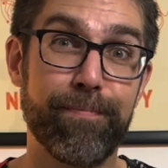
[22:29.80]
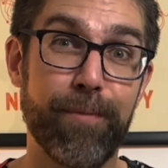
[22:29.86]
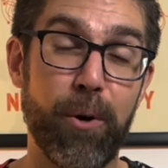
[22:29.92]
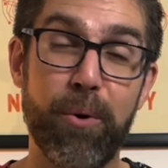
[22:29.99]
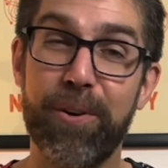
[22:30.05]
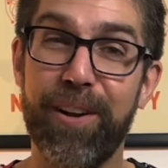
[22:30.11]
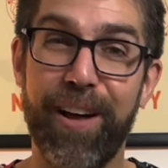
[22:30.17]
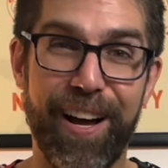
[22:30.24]

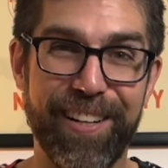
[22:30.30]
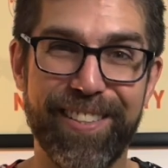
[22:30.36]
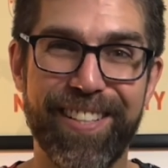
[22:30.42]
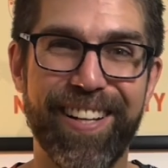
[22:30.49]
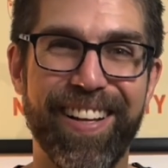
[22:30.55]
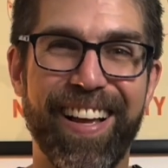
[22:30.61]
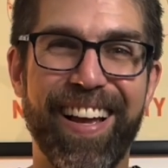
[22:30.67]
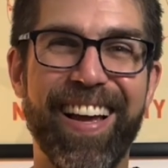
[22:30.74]
Or
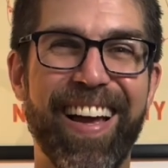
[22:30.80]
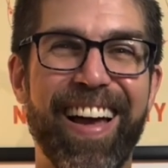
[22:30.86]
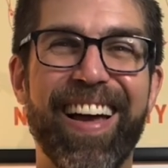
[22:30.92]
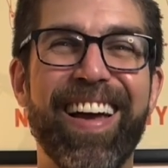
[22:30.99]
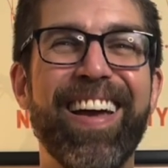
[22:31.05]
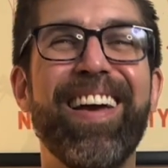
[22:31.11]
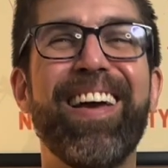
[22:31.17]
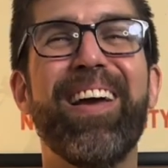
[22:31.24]
not.
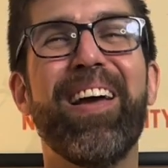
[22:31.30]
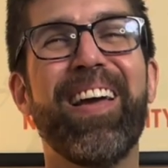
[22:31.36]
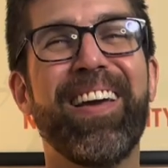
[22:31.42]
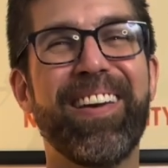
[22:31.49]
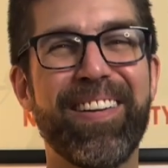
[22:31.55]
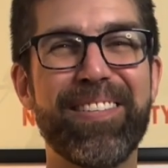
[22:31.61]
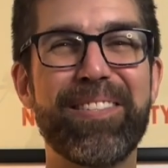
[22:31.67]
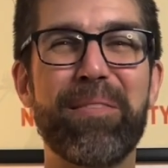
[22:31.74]

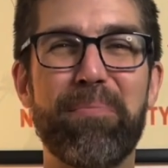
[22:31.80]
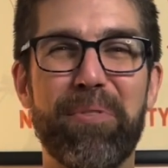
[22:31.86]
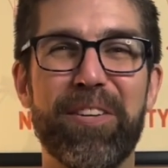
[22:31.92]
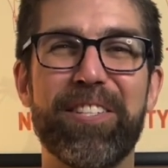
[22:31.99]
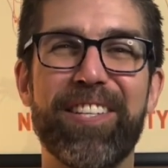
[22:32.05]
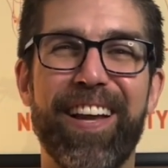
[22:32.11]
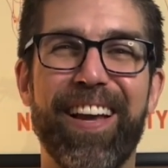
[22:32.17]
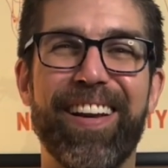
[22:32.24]
It is
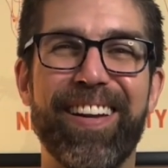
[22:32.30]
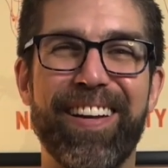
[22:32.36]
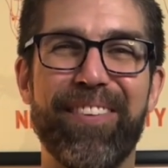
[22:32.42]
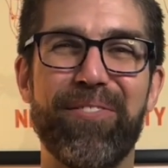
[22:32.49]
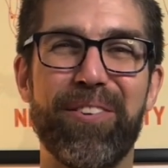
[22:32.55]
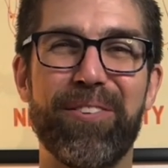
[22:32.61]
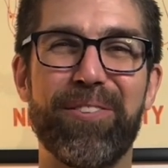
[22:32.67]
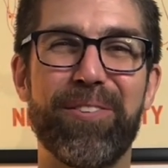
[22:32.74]
appreciated
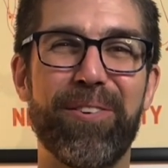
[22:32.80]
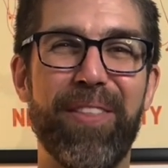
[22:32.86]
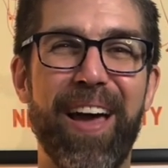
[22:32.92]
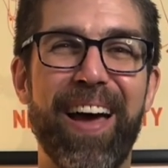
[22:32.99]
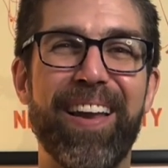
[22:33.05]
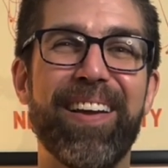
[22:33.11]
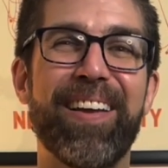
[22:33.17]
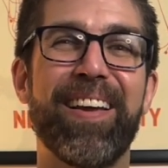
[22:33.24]
if you do
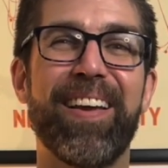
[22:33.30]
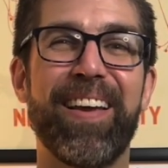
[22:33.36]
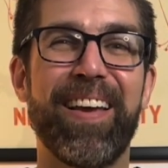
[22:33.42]
that.